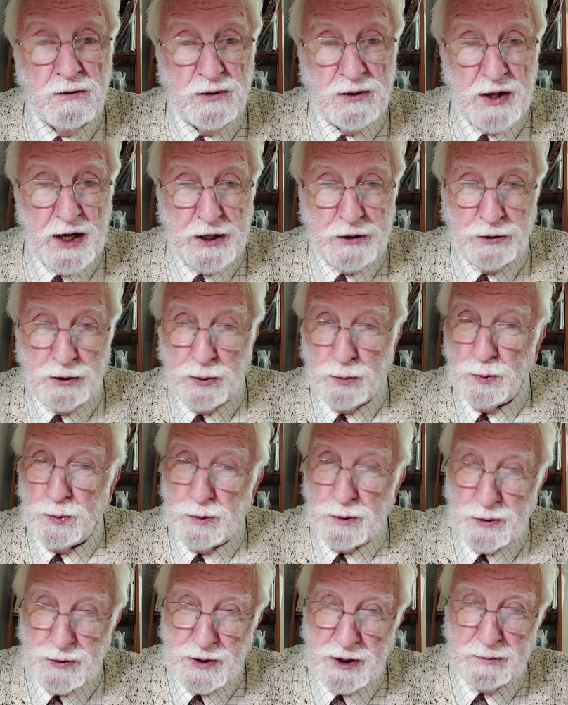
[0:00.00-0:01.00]
than the
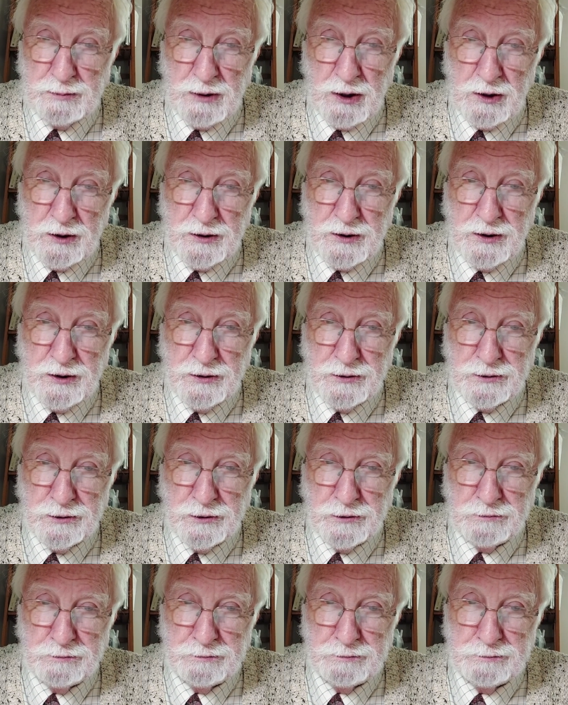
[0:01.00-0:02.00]
water
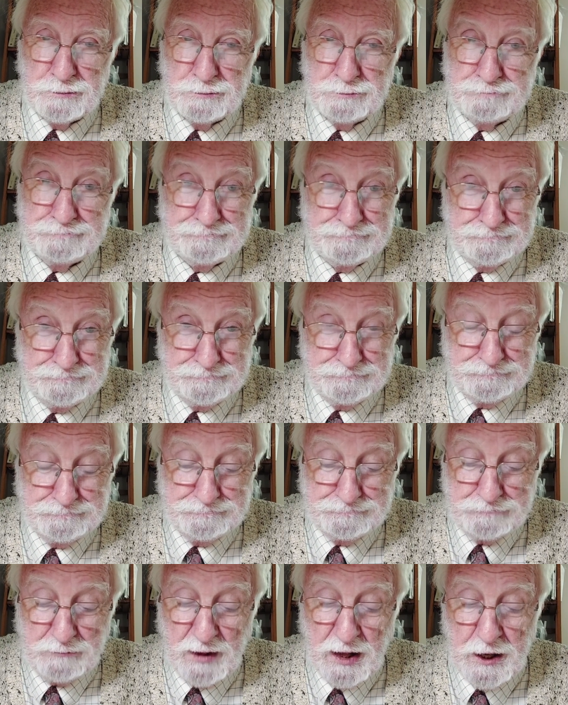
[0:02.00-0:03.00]
molecule.
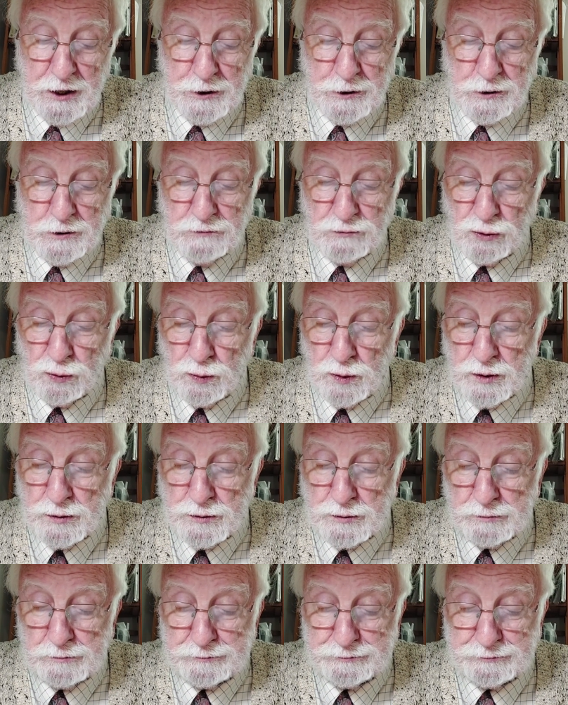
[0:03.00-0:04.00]
End of quote.